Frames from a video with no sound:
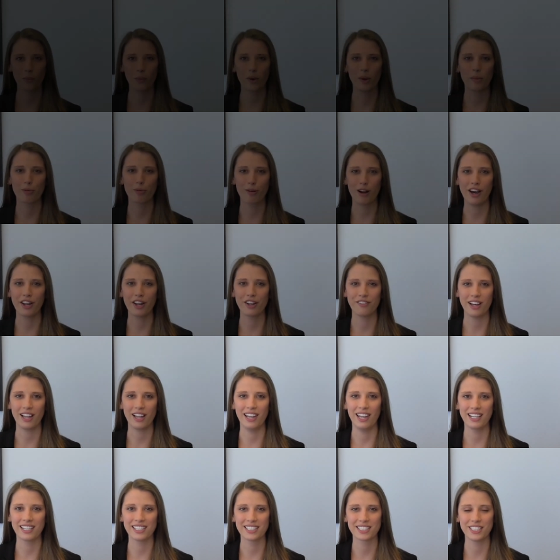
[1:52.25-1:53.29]
We're proud of
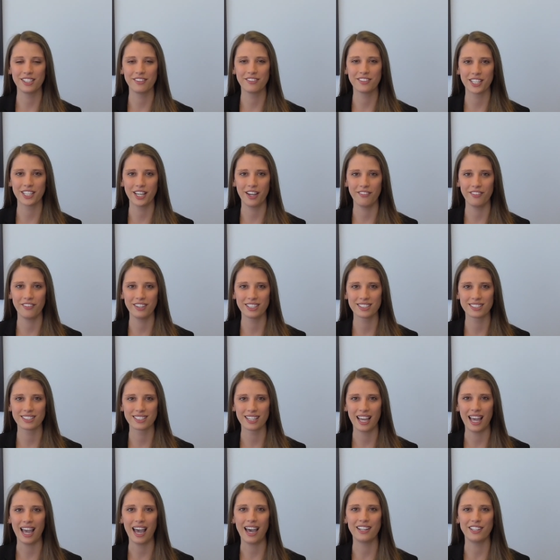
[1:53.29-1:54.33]
our legacy of service
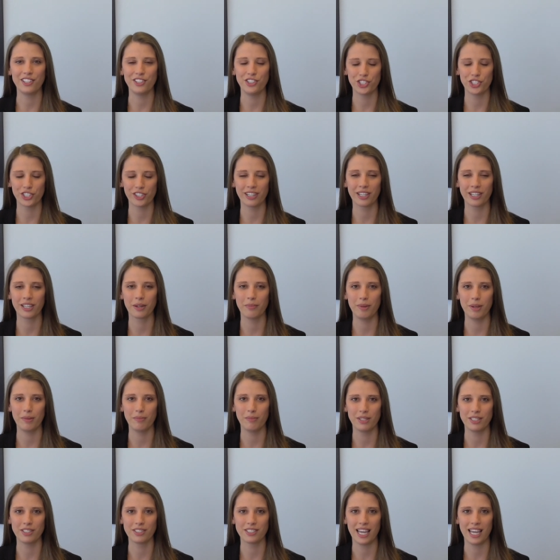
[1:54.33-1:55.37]
an enduring
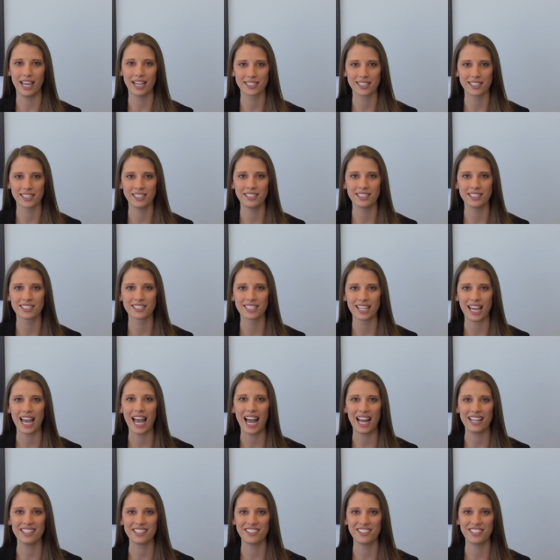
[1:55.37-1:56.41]
commitment to excellence
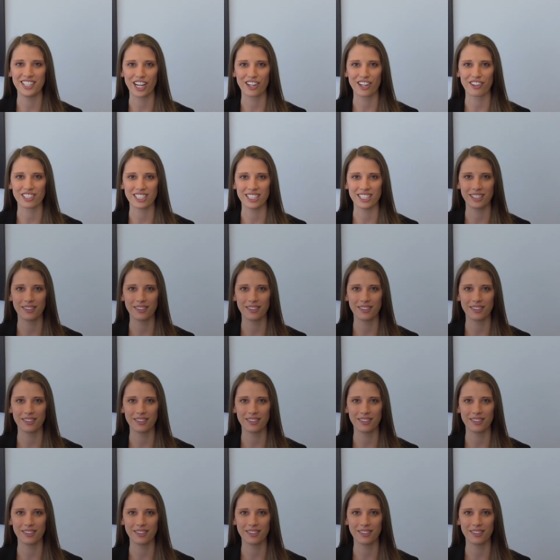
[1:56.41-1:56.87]
and integrity.